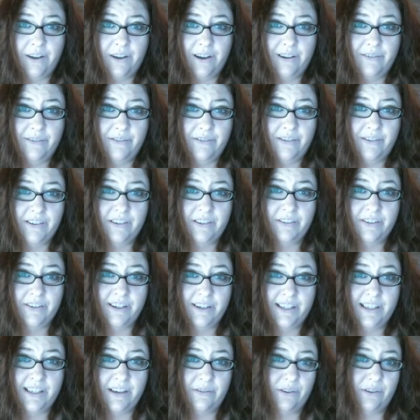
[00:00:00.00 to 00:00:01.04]
of
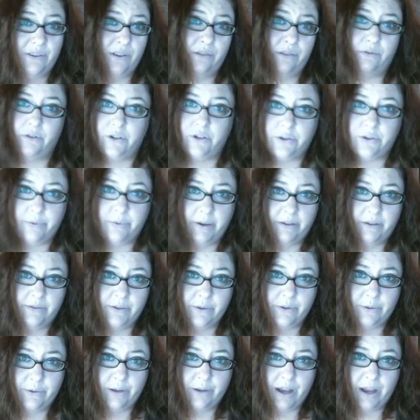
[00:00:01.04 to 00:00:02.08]
deliveries after the first wave
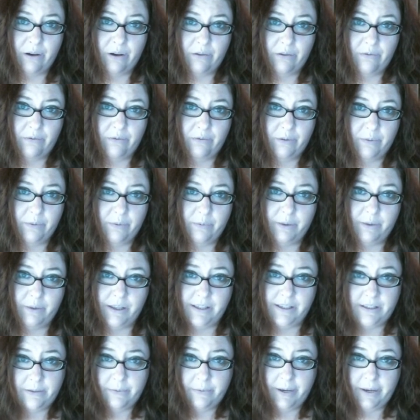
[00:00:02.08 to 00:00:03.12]
sold out from the
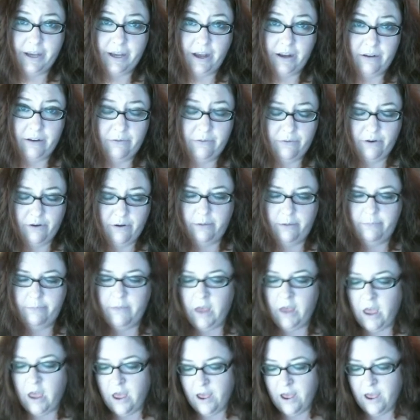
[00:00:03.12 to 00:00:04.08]
place that we got it from.